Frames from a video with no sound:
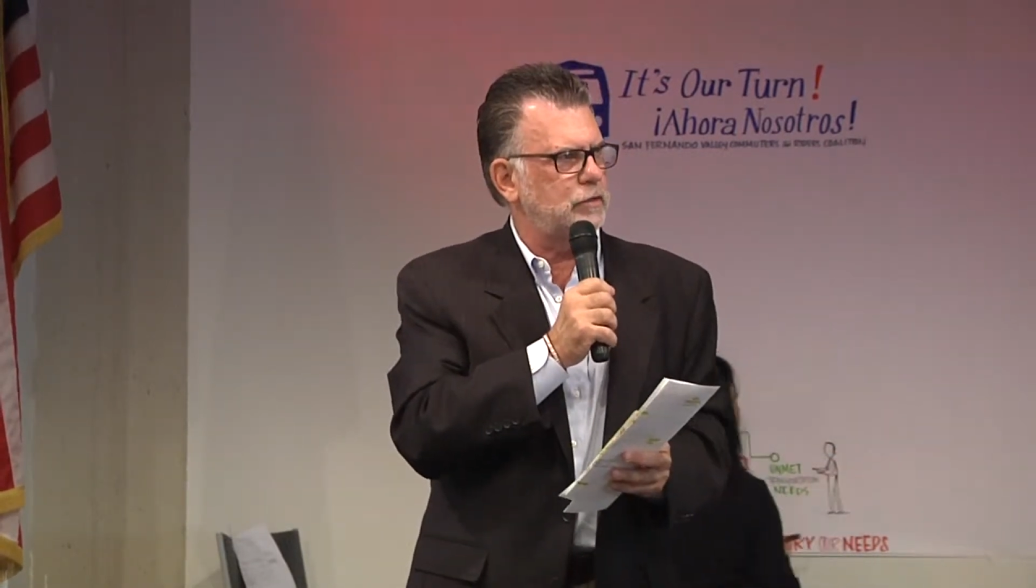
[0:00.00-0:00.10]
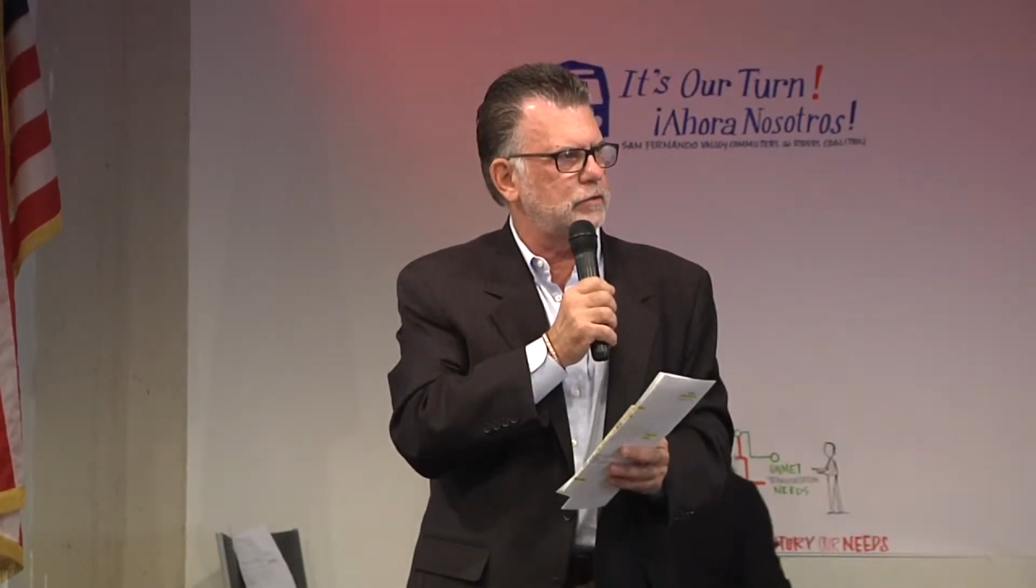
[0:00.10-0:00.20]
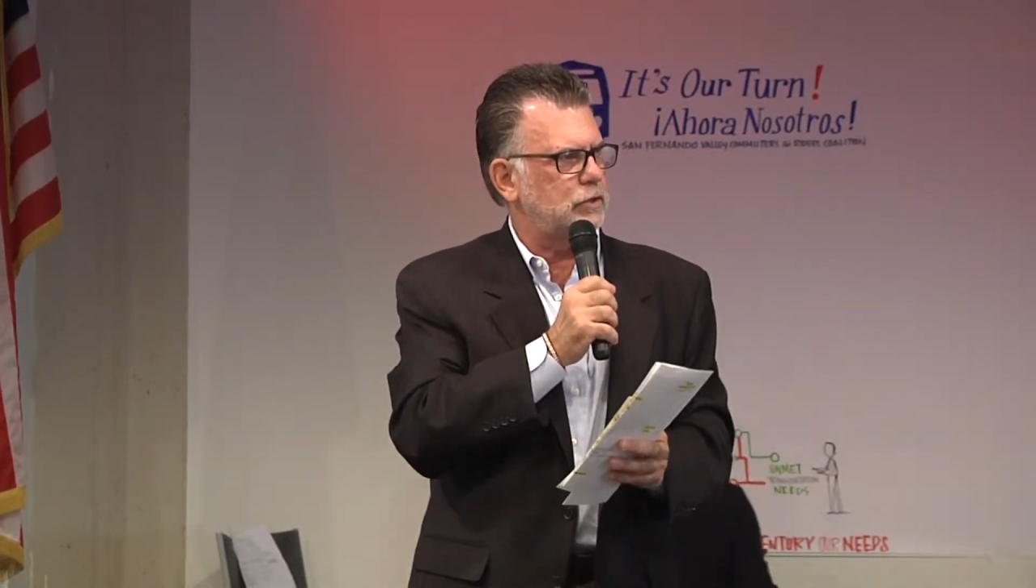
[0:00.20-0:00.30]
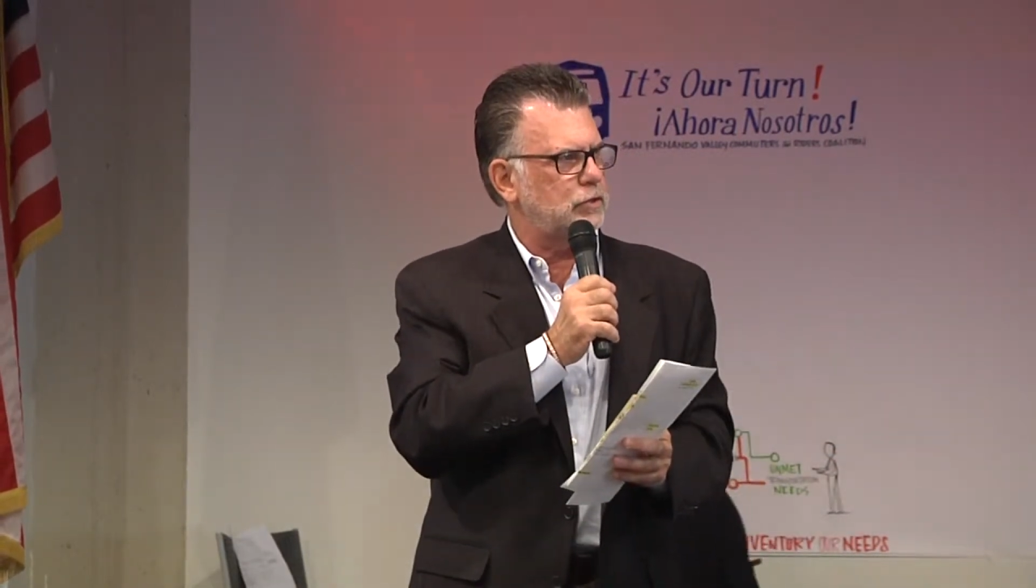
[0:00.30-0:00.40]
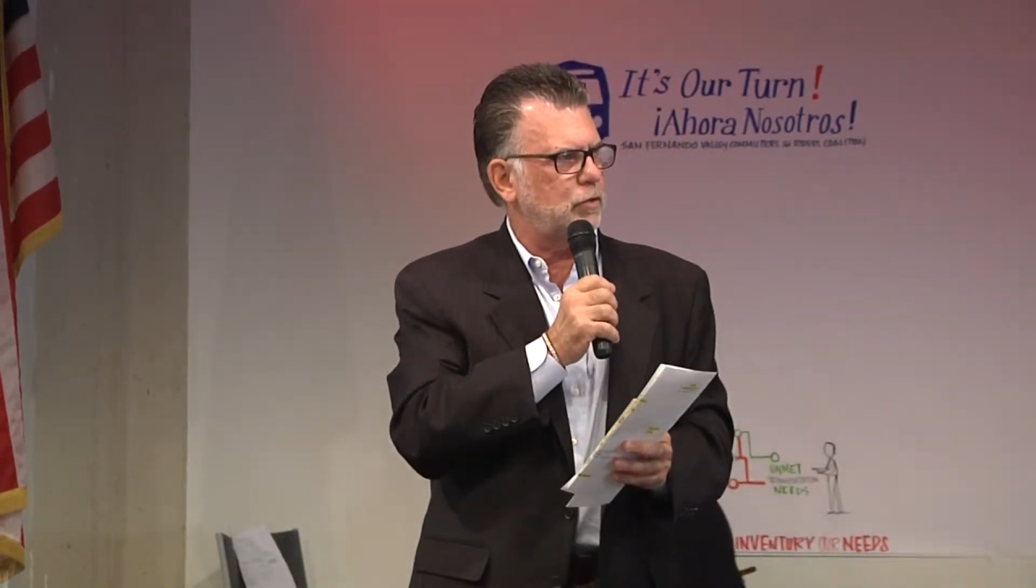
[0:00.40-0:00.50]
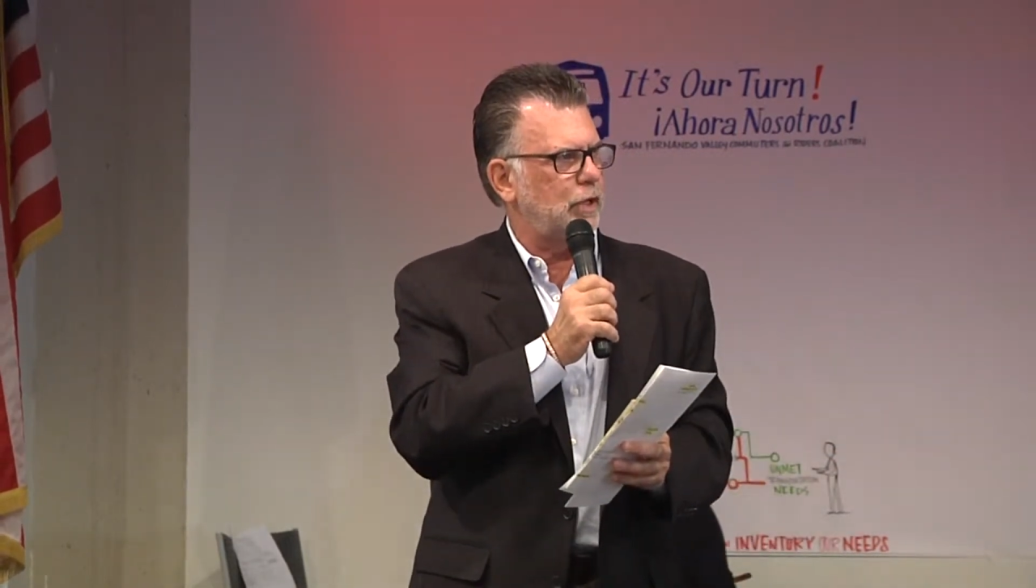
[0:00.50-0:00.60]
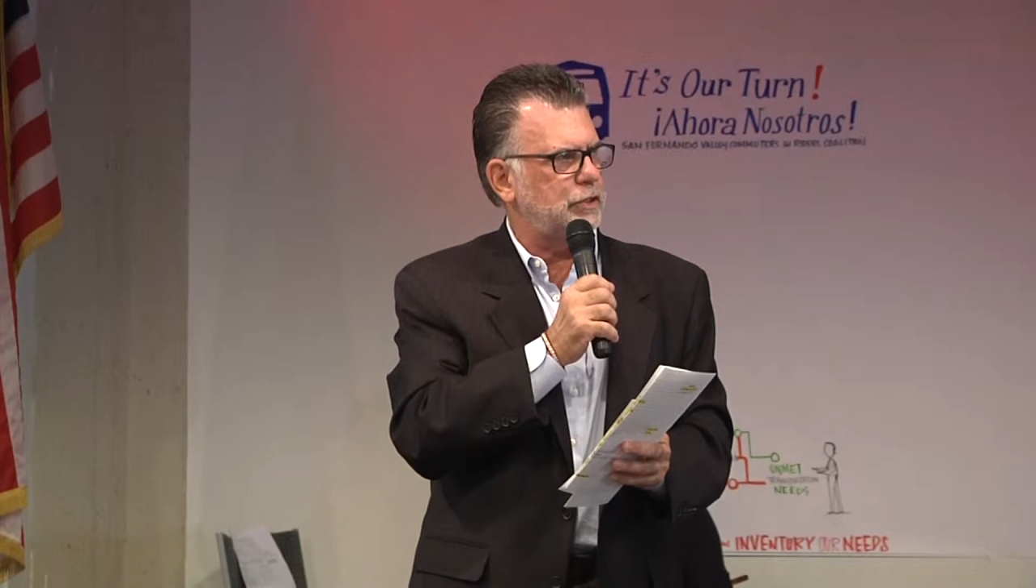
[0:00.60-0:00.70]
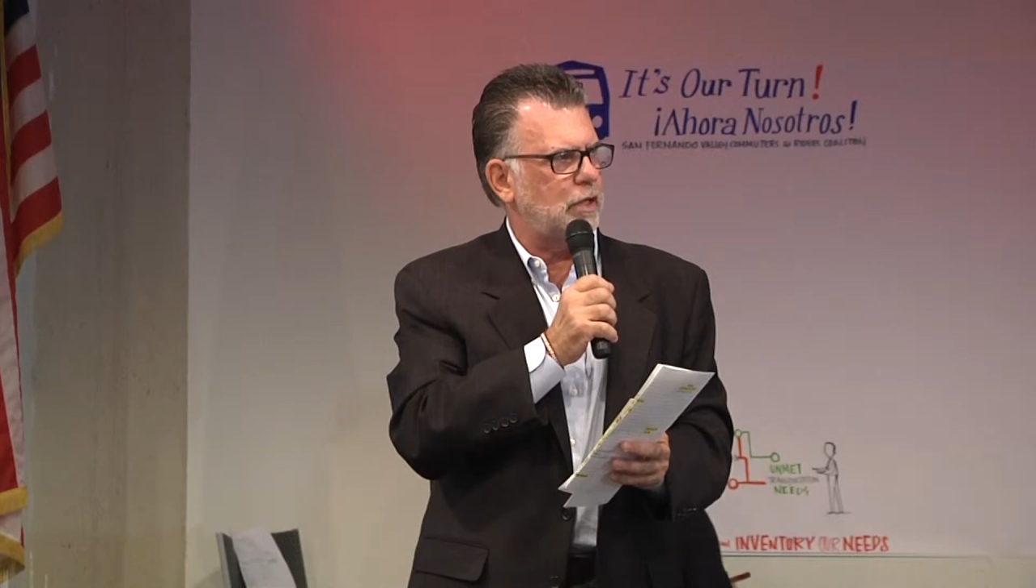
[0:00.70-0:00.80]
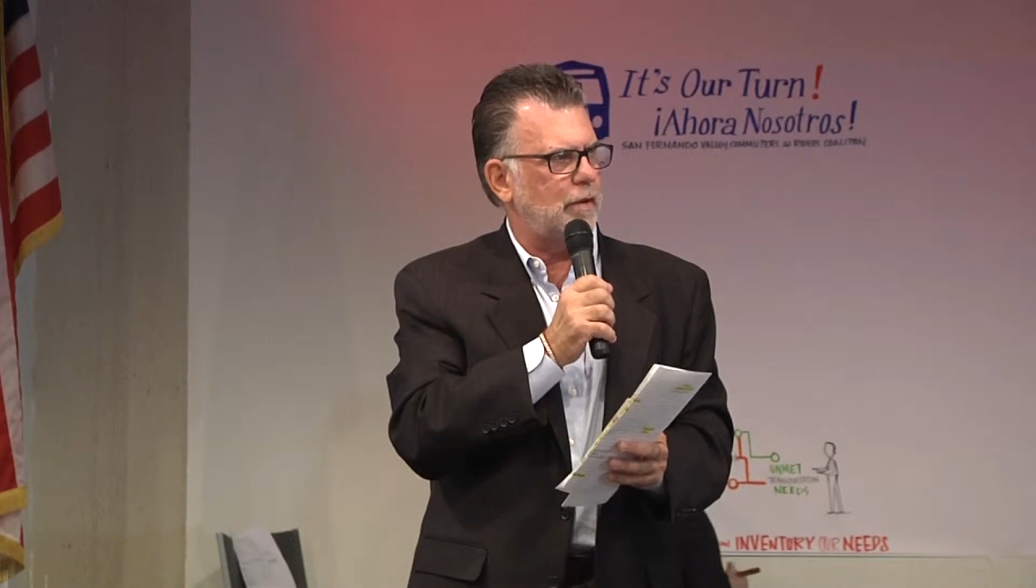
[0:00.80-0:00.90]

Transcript: who's done such a great